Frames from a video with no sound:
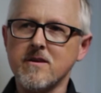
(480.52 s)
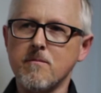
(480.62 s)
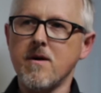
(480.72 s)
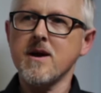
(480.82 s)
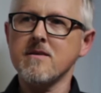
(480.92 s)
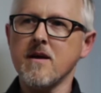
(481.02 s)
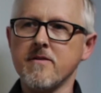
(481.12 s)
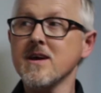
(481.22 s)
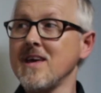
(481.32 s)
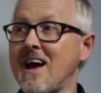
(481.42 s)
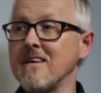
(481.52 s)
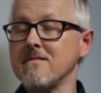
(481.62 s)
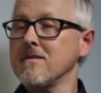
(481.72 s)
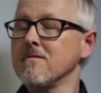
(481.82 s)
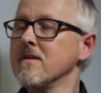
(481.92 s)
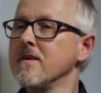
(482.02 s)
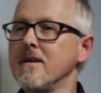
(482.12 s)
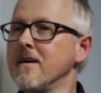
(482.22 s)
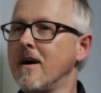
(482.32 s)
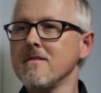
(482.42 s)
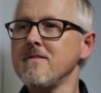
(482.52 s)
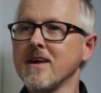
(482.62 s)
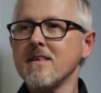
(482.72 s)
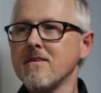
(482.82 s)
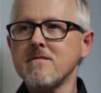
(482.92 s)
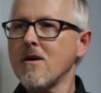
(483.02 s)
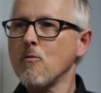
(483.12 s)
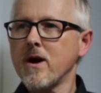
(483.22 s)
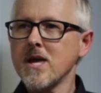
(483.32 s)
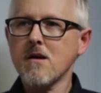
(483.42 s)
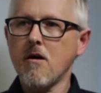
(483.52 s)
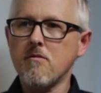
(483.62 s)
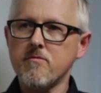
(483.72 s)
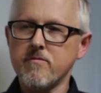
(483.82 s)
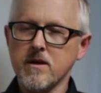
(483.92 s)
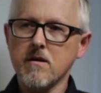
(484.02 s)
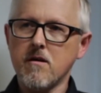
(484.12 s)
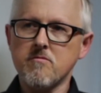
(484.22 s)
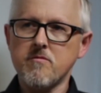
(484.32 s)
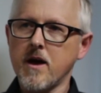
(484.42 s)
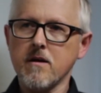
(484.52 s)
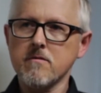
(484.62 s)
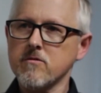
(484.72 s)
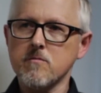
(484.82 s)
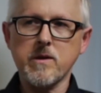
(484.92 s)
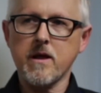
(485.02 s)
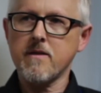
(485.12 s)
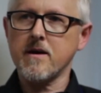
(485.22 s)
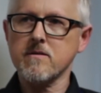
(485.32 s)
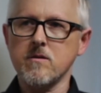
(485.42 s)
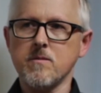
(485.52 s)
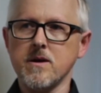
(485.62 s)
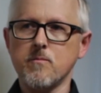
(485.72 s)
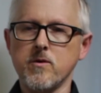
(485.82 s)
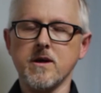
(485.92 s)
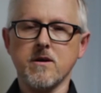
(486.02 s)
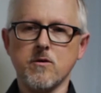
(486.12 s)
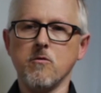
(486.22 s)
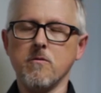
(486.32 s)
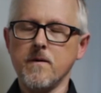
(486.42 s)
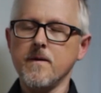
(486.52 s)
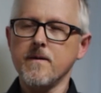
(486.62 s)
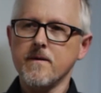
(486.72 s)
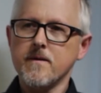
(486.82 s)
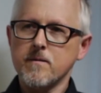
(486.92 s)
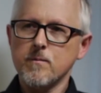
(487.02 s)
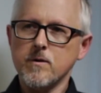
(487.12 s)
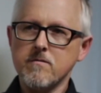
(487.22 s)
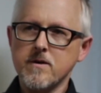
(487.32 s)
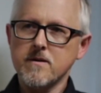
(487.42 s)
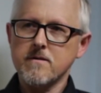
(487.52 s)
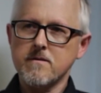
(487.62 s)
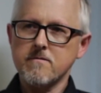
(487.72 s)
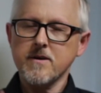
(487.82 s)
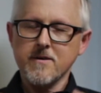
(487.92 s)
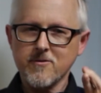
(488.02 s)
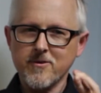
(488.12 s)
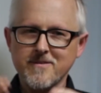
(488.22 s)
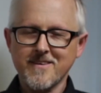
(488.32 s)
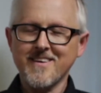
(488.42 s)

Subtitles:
amazing. I think he has to. I don't think there's no way you can't fail something like that. It's going to be a pretty cool movie. Fingers crossed.